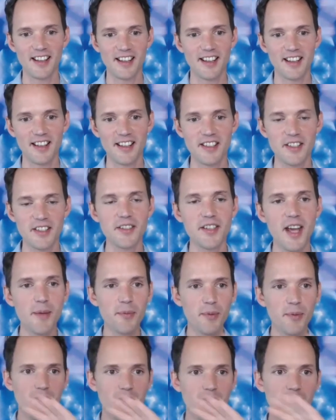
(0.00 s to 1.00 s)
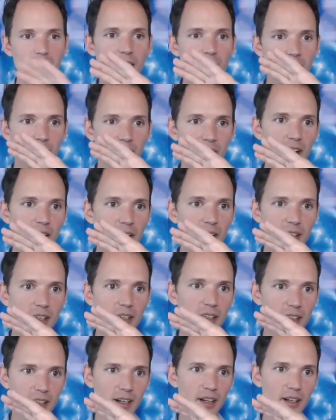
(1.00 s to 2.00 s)
So tap right here on the
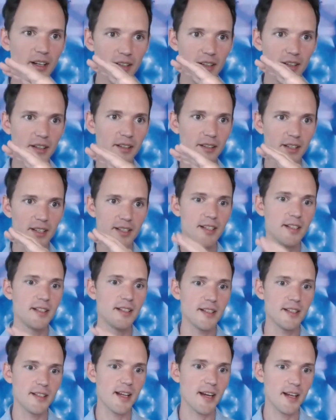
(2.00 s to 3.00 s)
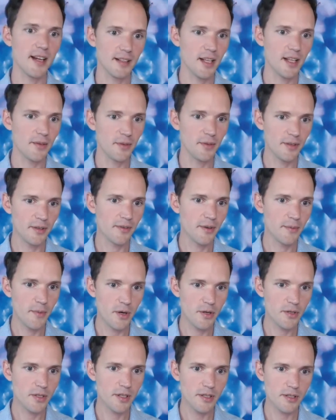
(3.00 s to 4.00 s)
on the. This is the second level of
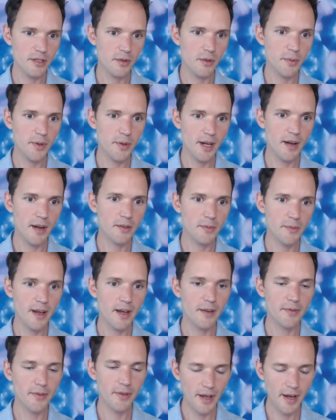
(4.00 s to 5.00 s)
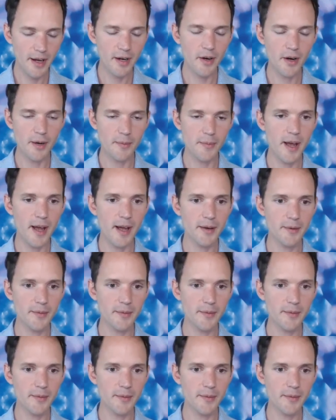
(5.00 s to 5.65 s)
emotion. So repeat after me. I feel anger at Pat.